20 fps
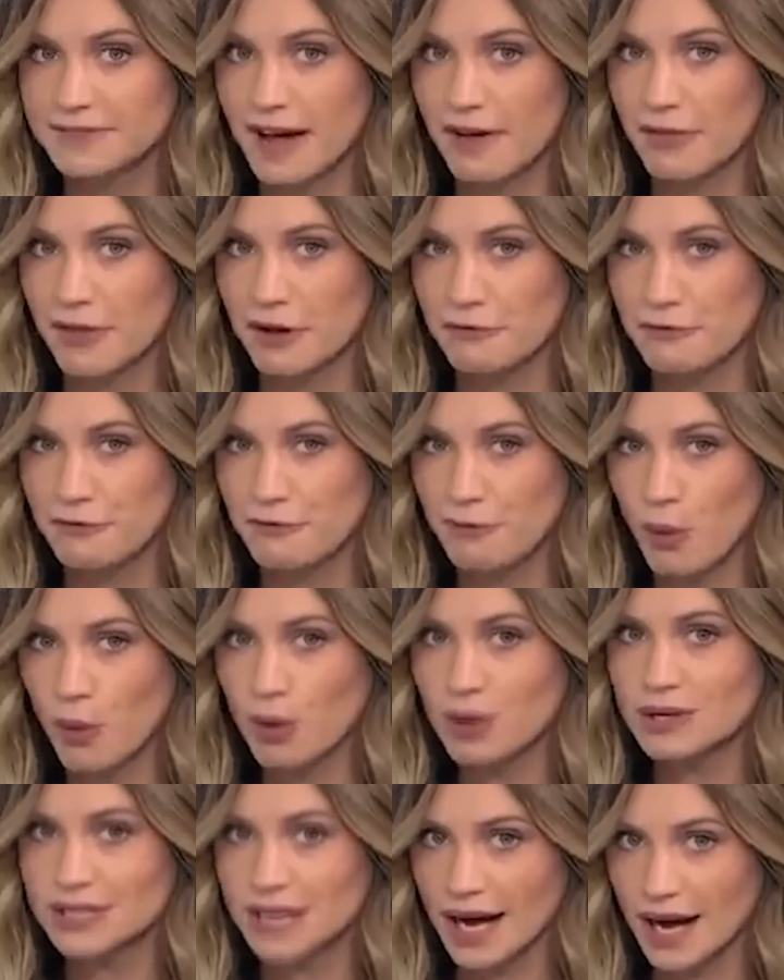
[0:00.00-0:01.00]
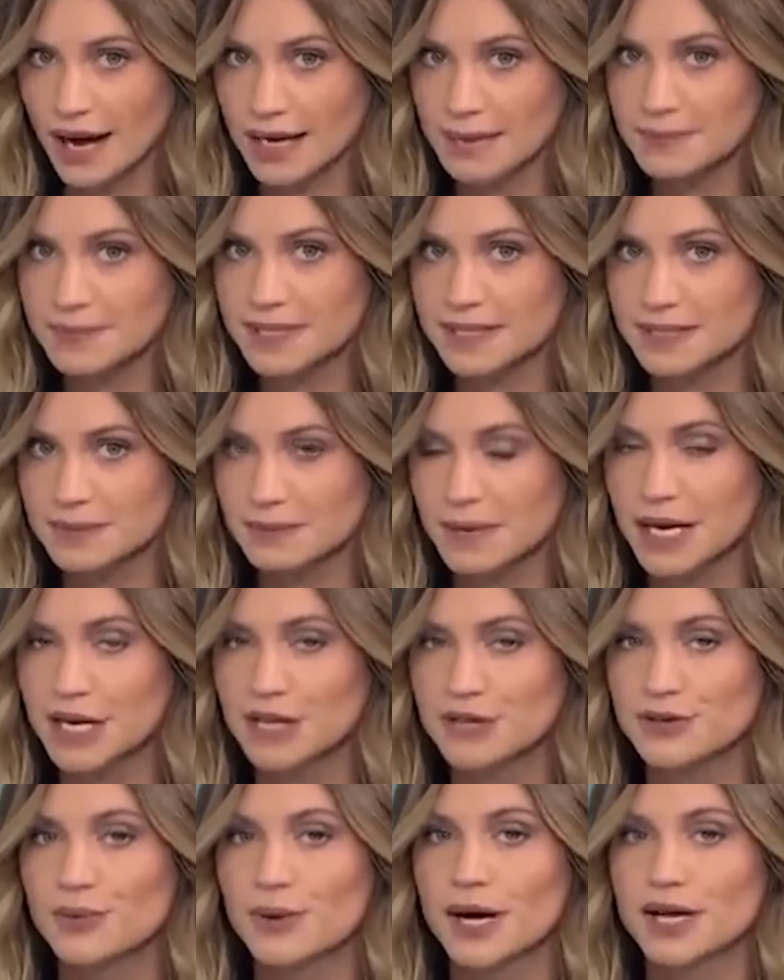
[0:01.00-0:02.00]
found that four times as many
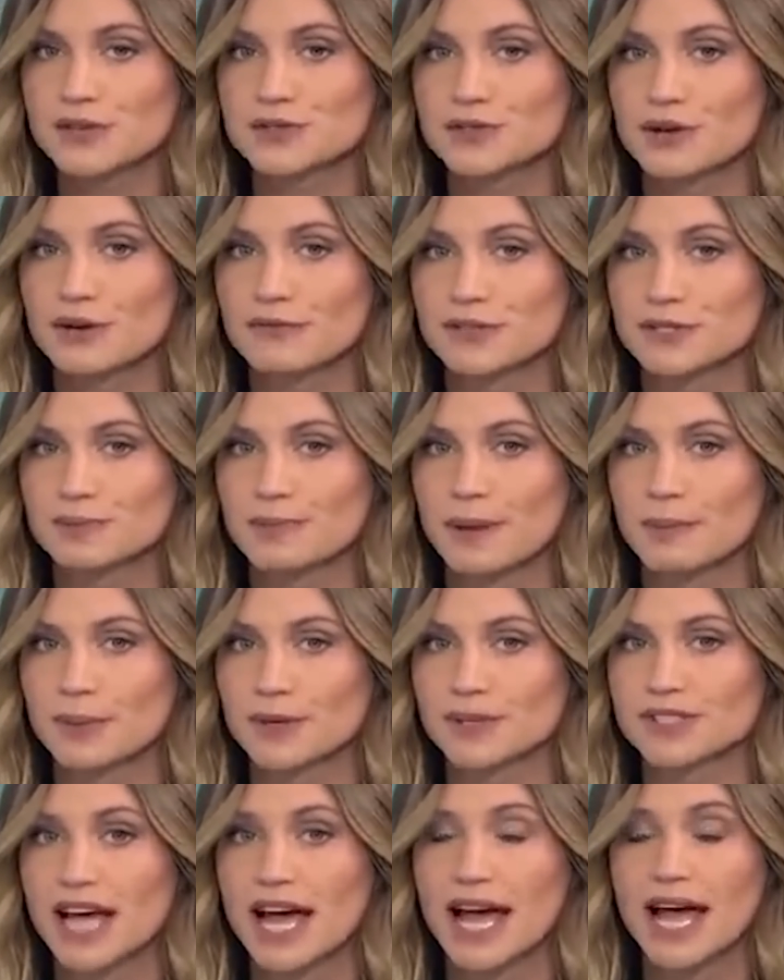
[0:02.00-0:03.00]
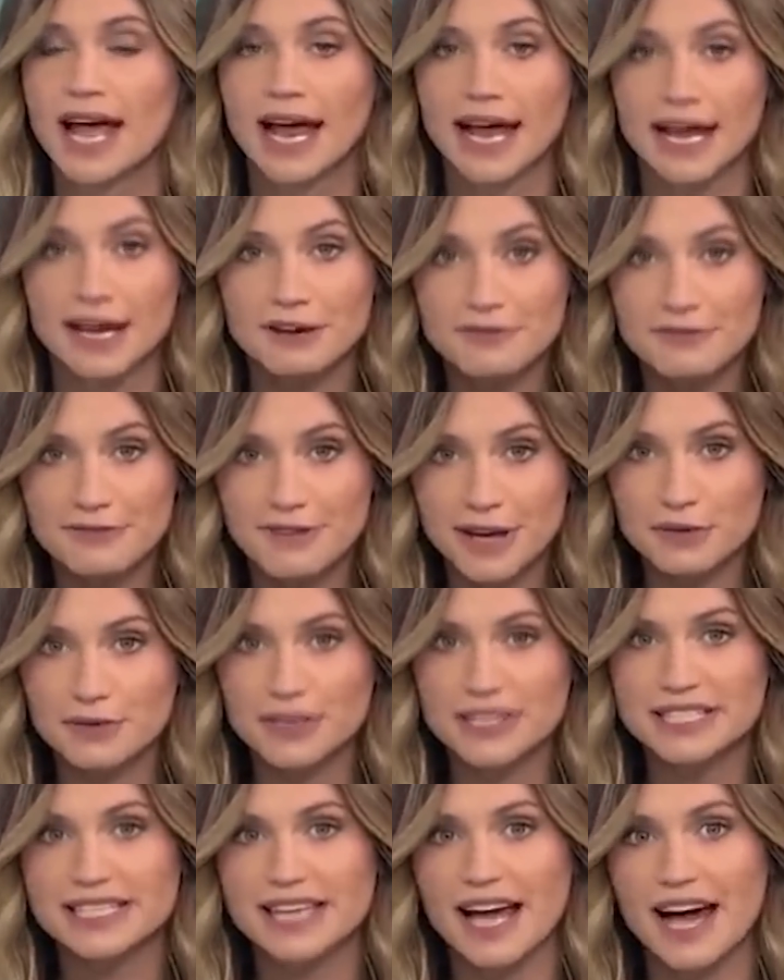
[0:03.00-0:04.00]
U S service members and
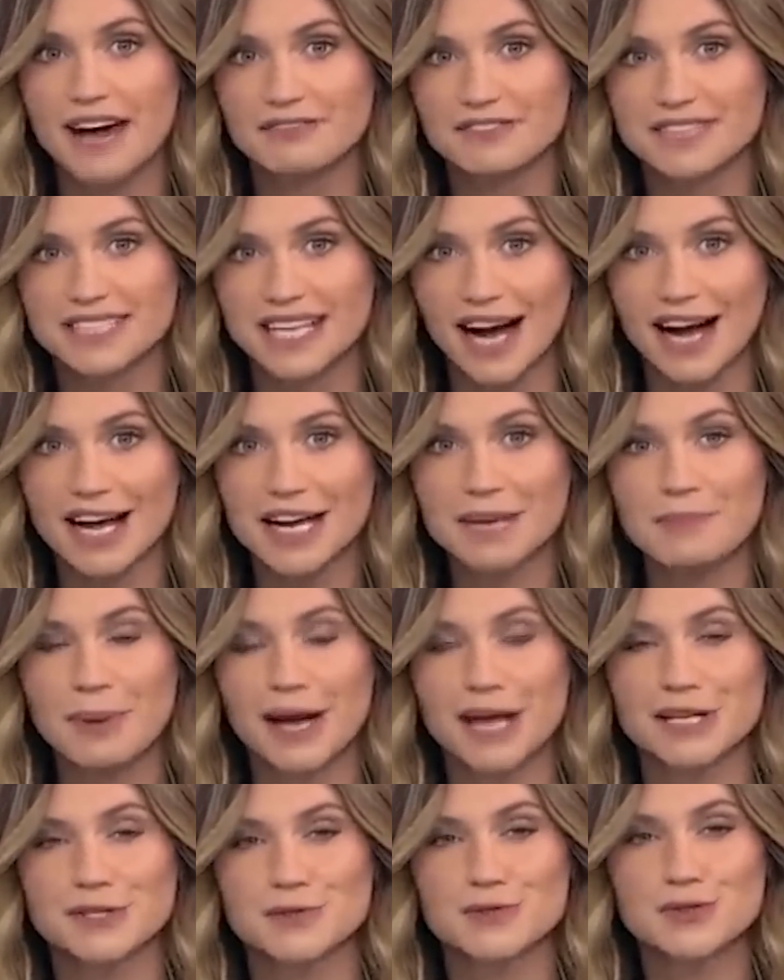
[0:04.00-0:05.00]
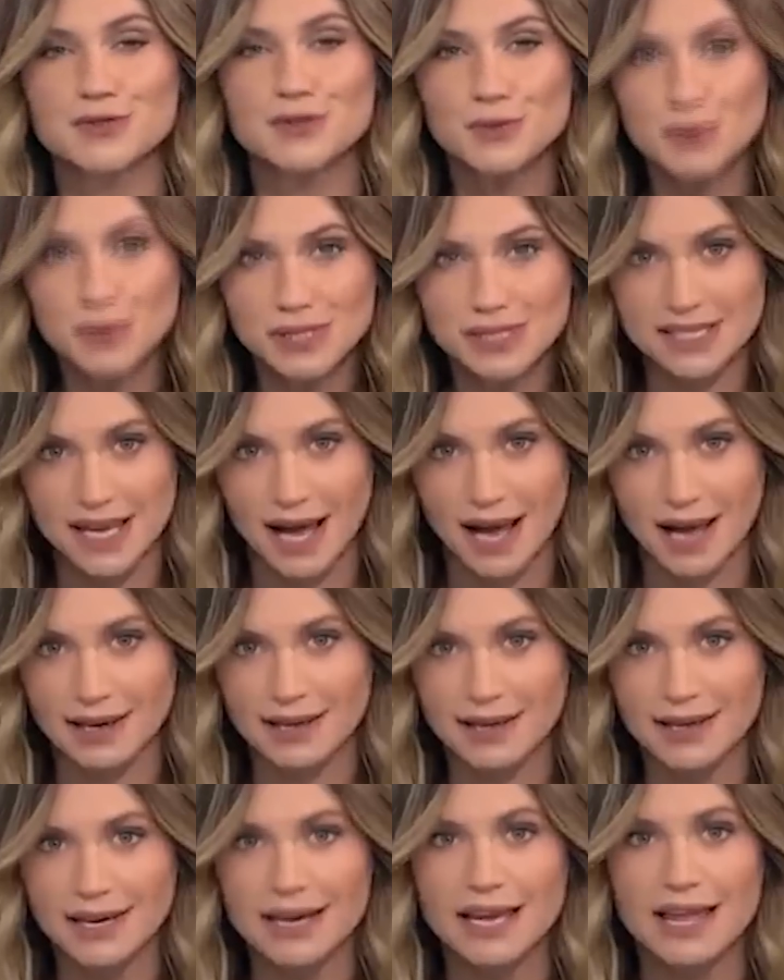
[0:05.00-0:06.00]
veterans have died by suicide
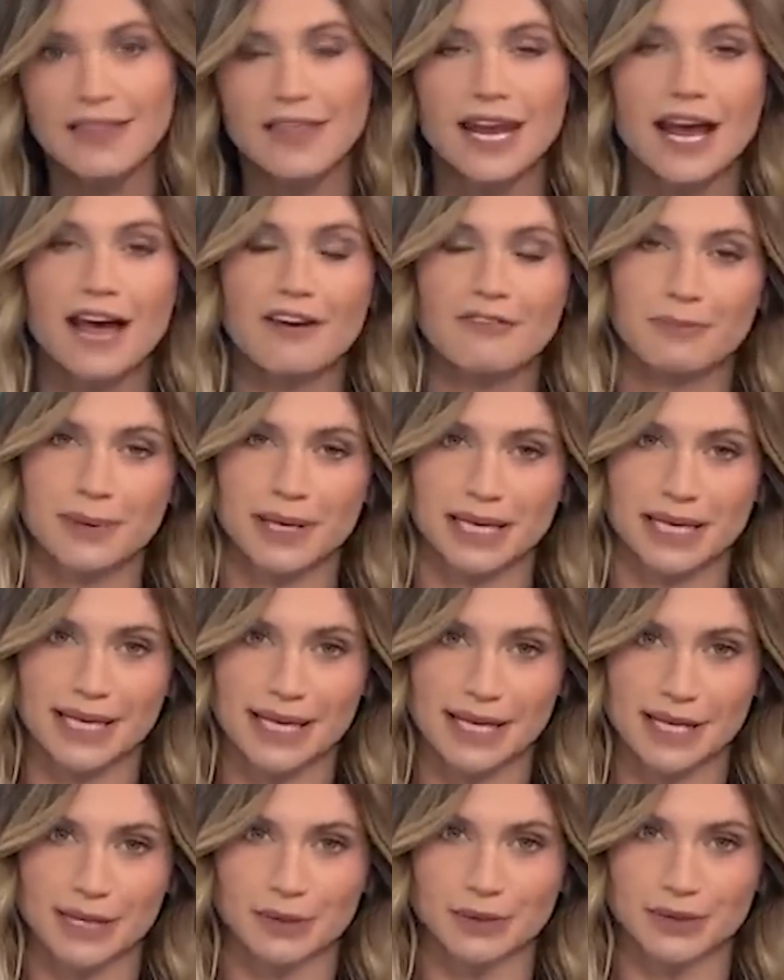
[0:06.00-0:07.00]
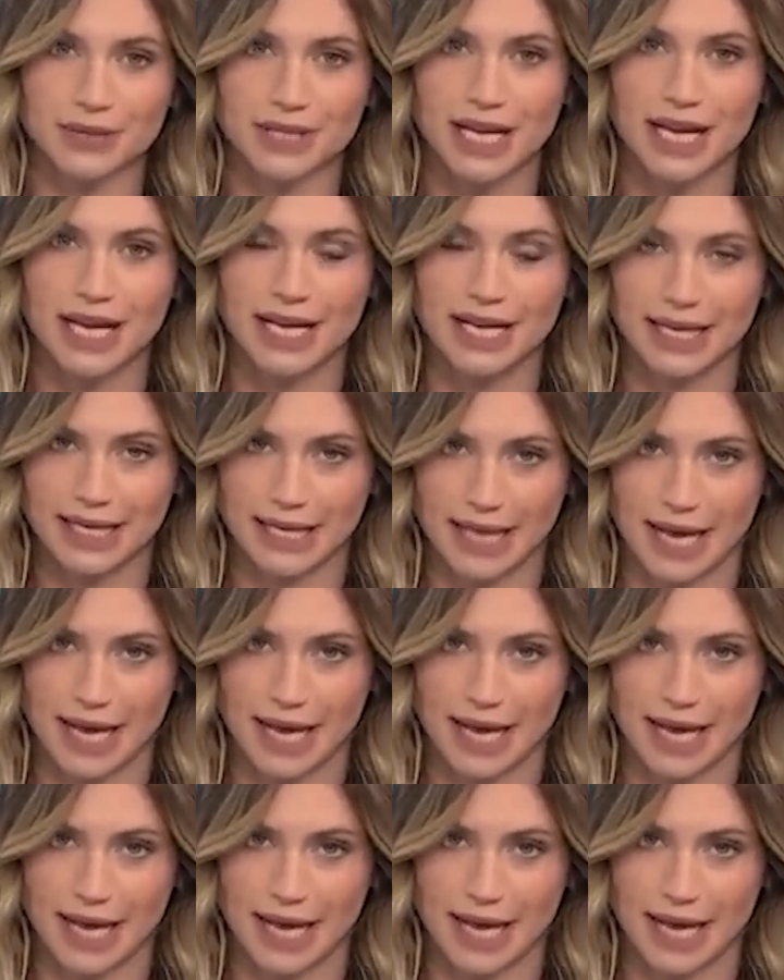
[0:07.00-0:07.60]
than have been killed in